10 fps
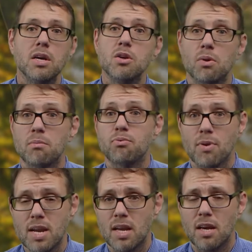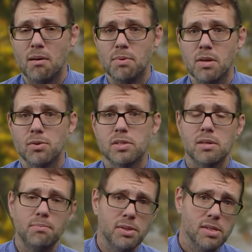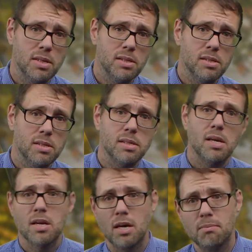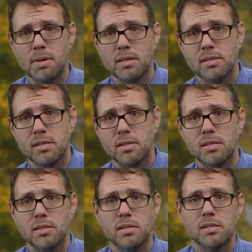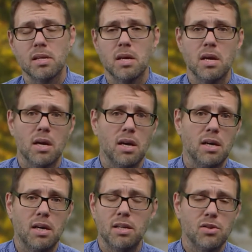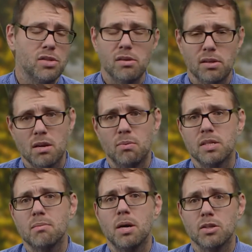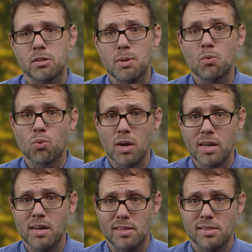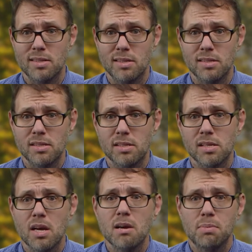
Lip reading: You want to break it up. Use simple sentences and compound sentences, and you certainly don't want them all to be run-on sentences.